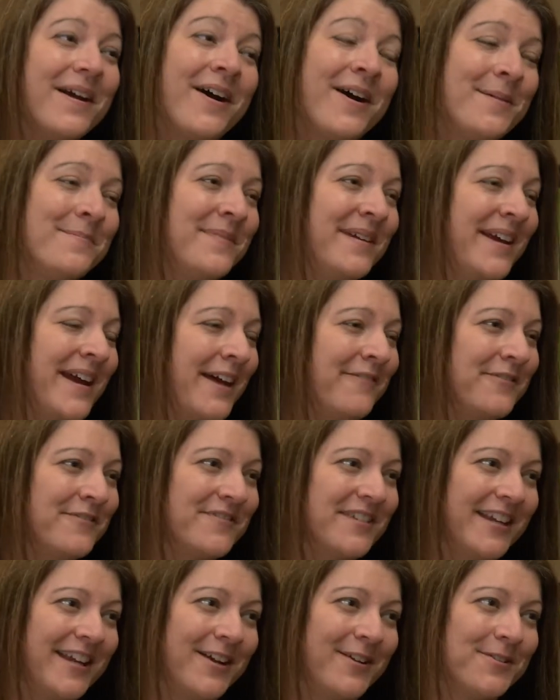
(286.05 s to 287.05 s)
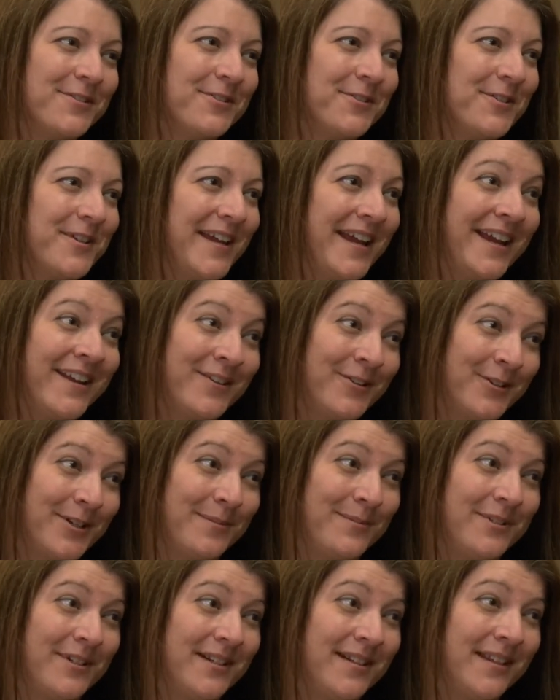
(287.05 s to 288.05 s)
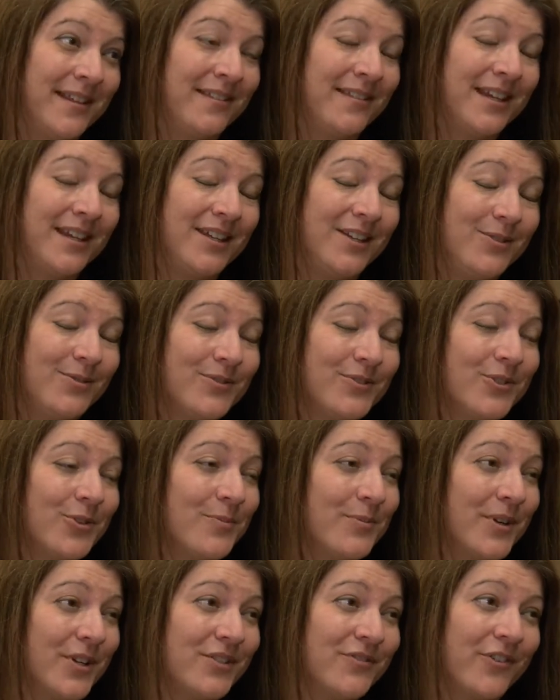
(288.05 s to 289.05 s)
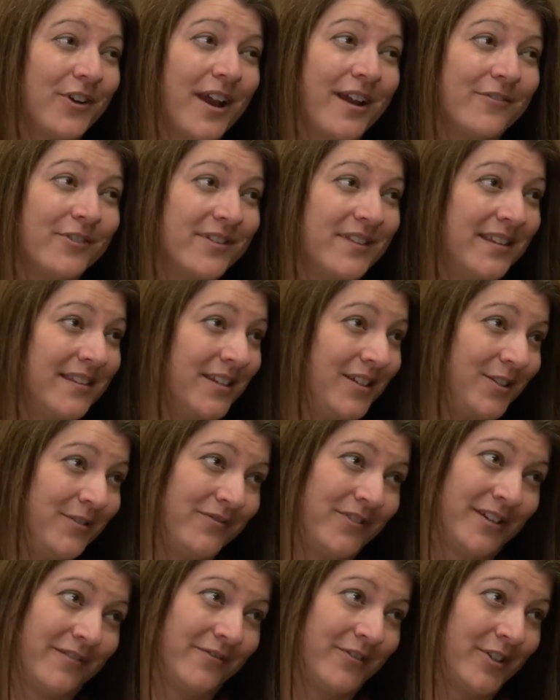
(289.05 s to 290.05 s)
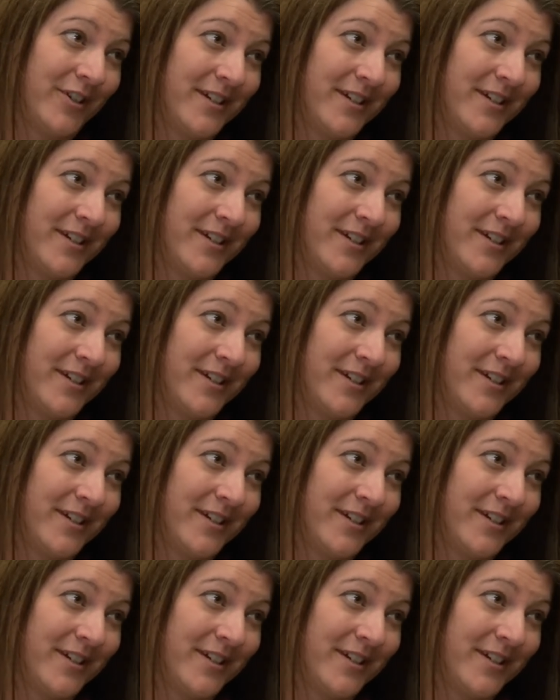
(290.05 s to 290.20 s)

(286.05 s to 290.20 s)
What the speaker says: on behalf of the council and our community, thank you so much for everything that you've done for